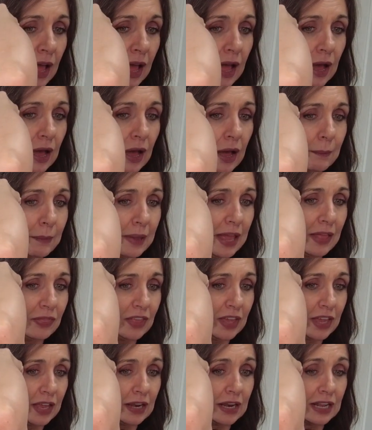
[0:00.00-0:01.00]
Um,
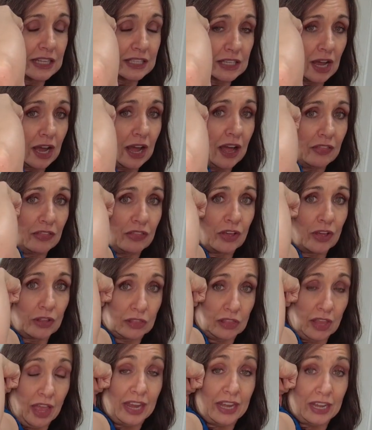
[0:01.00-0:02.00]
and then it's got the
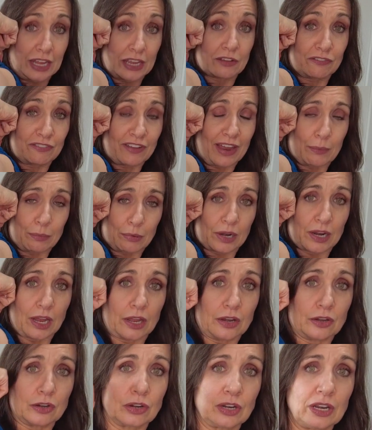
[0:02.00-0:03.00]
lining fabric
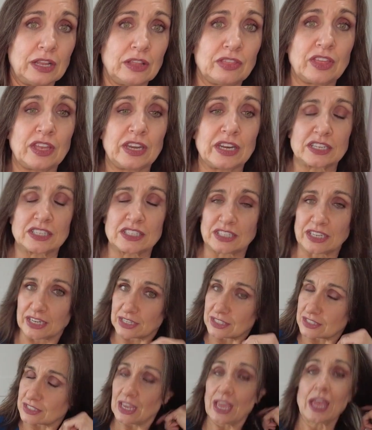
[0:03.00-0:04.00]
underneath that
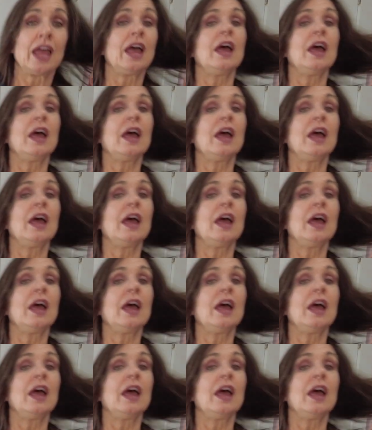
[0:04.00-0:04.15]
extends.